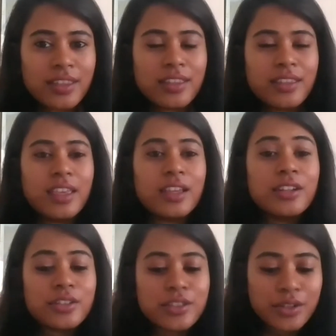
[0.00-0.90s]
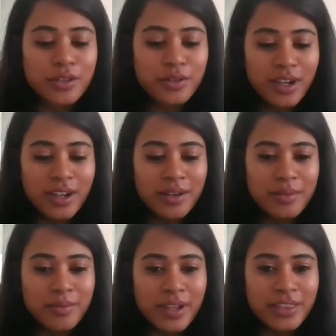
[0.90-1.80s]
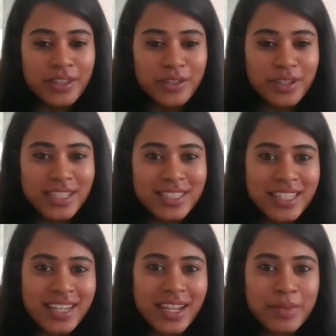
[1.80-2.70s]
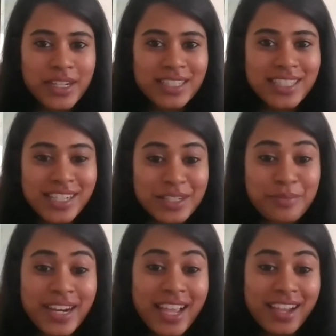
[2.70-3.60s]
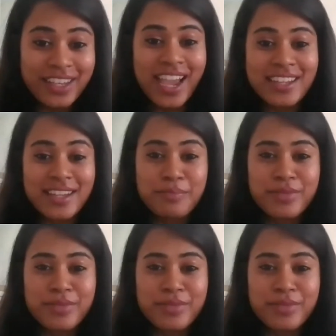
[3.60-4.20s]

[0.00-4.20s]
Yeah, no. So I think you guys said I'm a consultant, but I